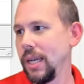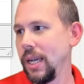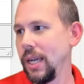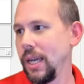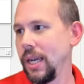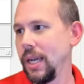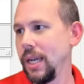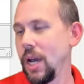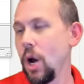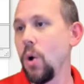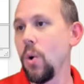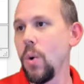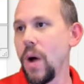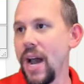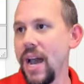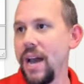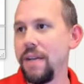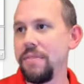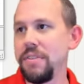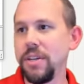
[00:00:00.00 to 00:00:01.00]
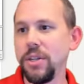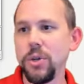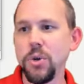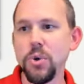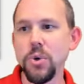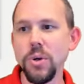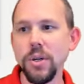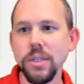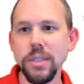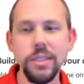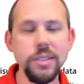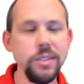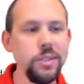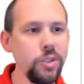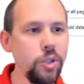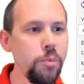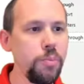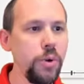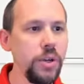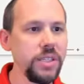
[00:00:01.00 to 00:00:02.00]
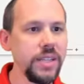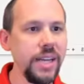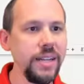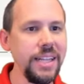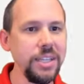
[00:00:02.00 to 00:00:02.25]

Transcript: And oh, I have it, cool. Super exciting.